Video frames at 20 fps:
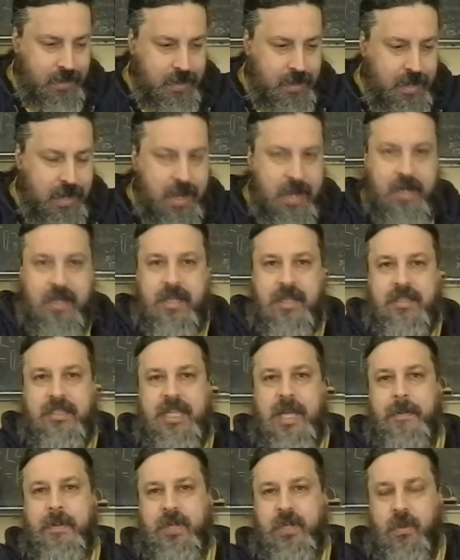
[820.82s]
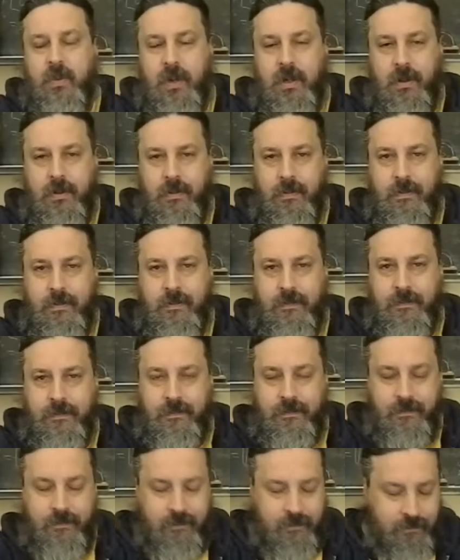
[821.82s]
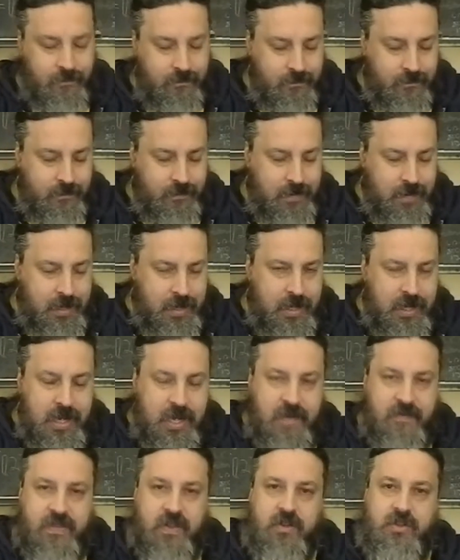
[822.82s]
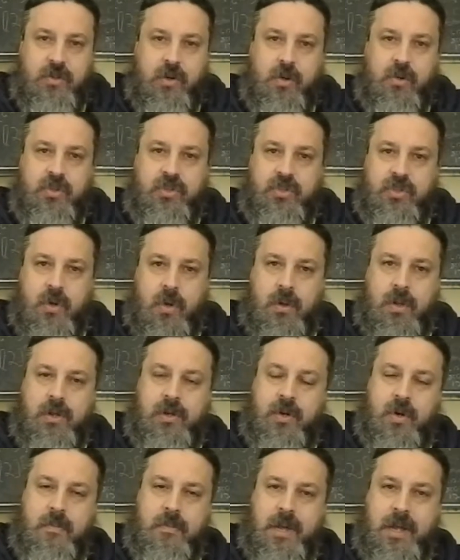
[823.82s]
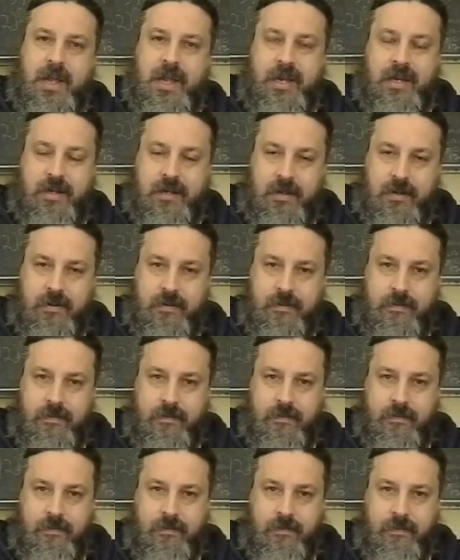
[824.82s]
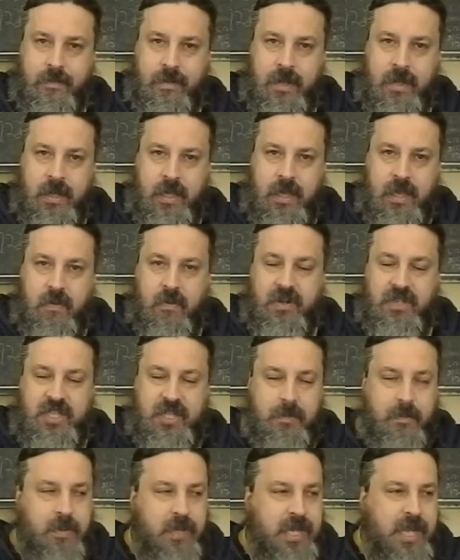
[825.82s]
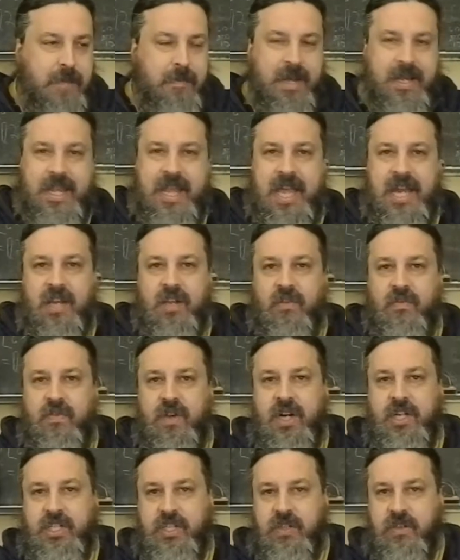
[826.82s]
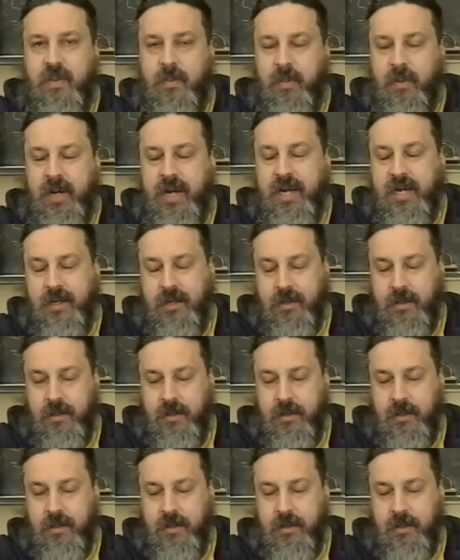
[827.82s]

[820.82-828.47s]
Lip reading: and conceptual if there's no soul and no mind? They were simply a mechanical function of the brain.